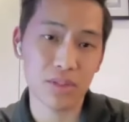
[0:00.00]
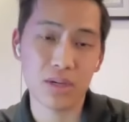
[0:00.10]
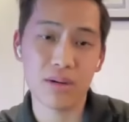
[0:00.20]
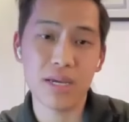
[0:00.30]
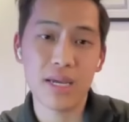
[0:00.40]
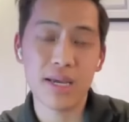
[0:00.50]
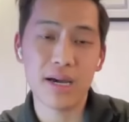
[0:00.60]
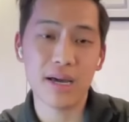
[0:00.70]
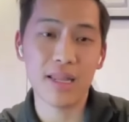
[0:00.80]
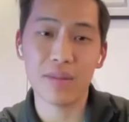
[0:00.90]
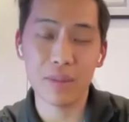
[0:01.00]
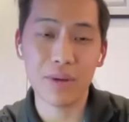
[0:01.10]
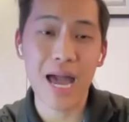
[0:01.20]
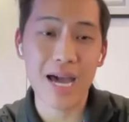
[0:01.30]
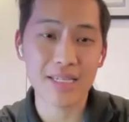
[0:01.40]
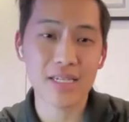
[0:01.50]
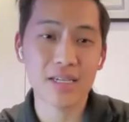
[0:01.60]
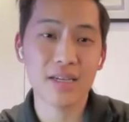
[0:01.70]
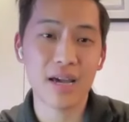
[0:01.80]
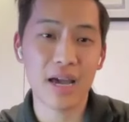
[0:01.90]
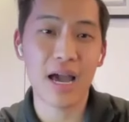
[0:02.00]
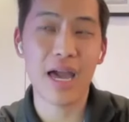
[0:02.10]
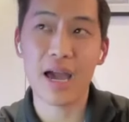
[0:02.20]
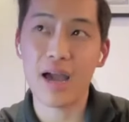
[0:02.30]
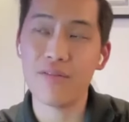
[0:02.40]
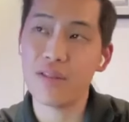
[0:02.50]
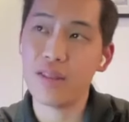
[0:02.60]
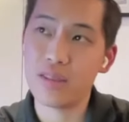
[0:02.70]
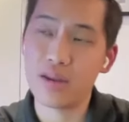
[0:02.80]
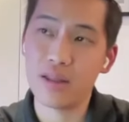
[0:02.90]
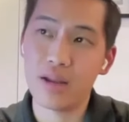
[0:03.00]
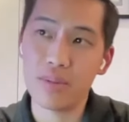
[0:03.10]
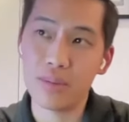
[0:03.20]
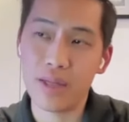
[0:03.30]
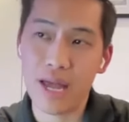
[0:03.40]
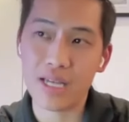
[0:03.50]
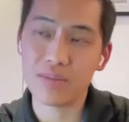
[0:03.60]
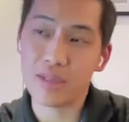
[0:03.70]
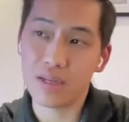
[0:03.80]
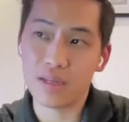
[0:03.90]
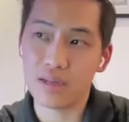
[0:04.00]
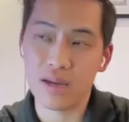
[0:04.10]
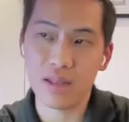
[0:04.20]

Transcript: So a lot of people ask, I have, a lot of people that ask me like,